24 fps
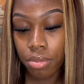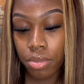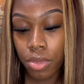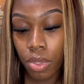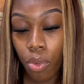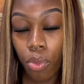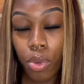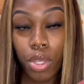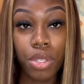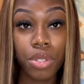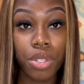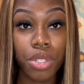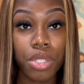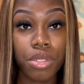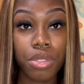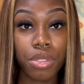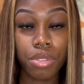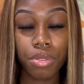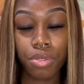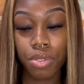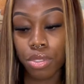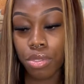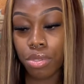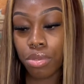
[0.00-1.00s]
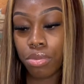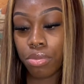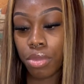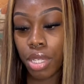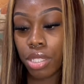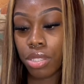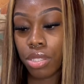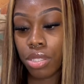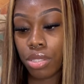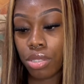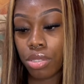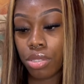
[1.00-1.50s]
When you do your review, make
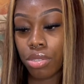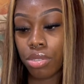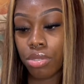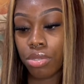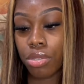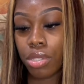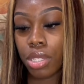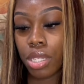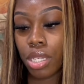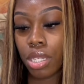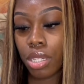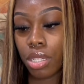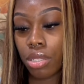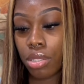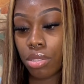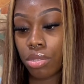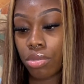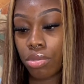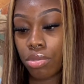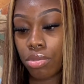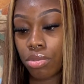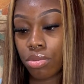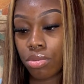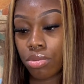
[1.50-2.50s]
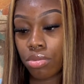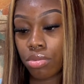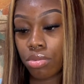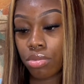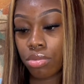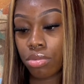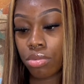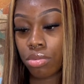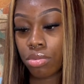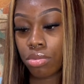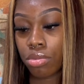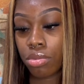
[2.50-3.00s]
sure you include
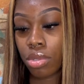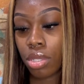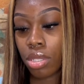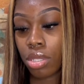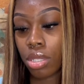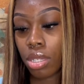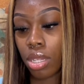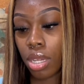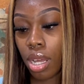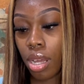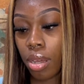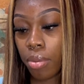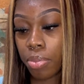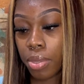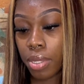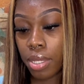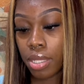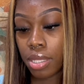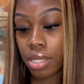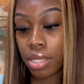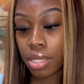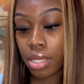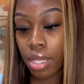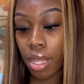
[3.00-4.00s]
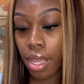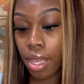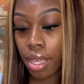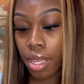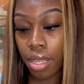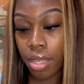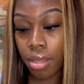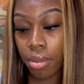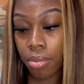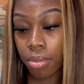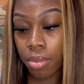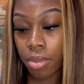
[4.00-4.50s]
the company's
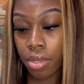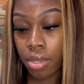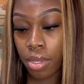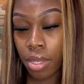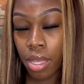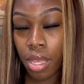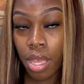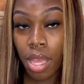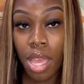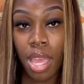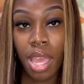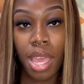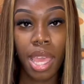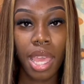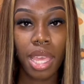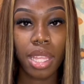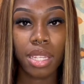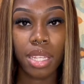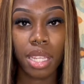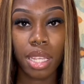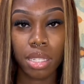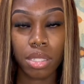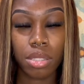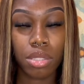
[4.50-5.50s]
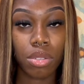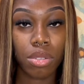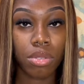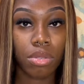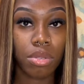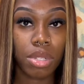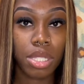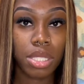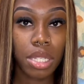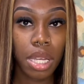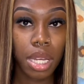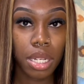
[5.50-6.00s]
name and link. So
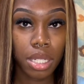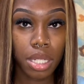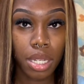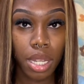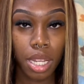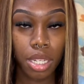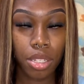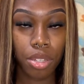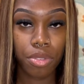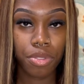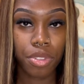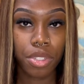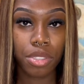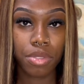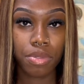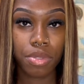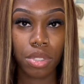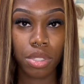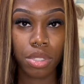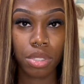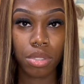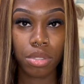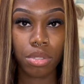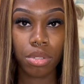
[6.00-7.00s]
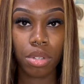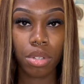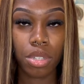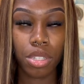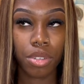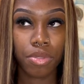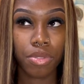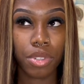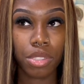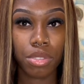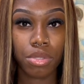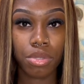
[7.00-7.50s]
it's kind of like your first video or your
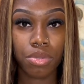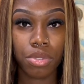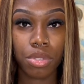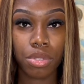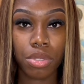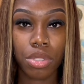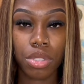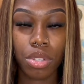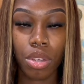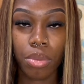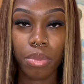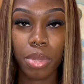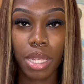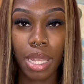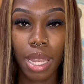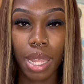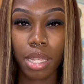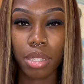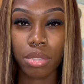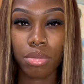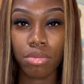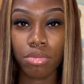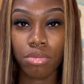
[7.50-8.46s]
first review is gonna be like